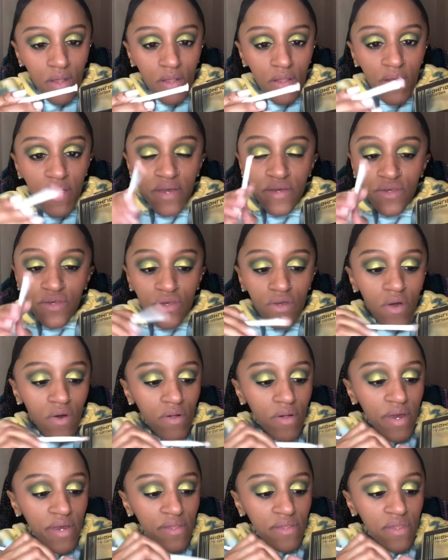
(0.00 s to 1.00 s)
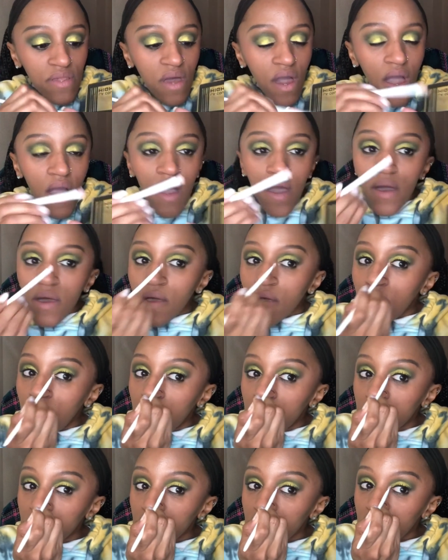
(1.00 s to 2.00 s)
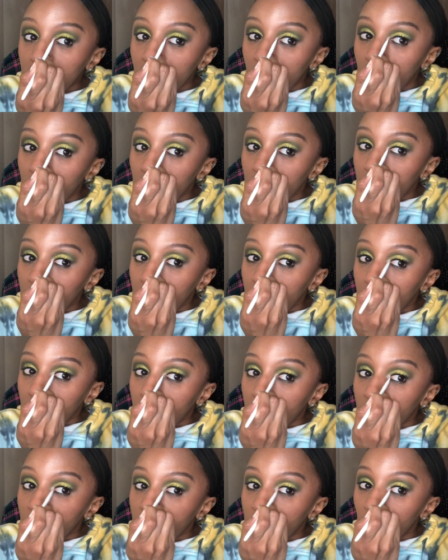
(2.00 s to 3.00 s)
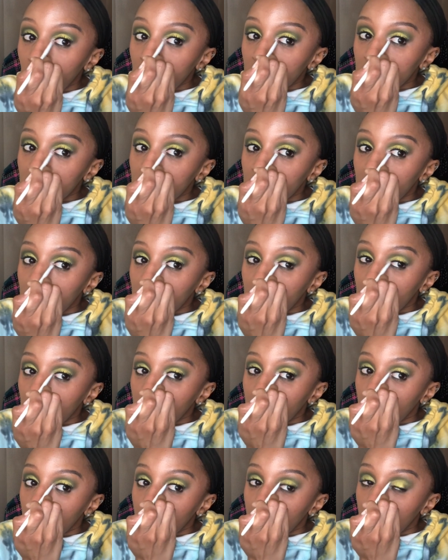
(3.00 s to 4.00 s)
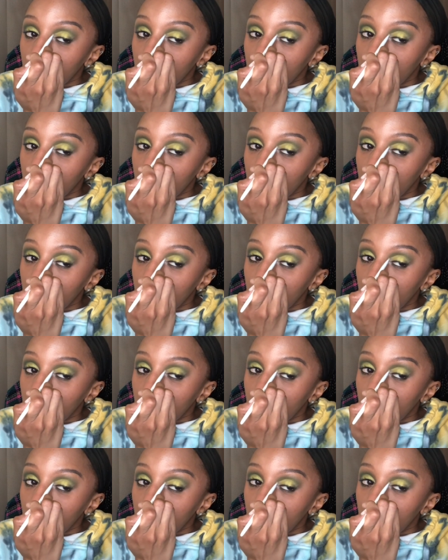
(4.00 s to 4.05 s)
like so, like that, and just kind of focus it here.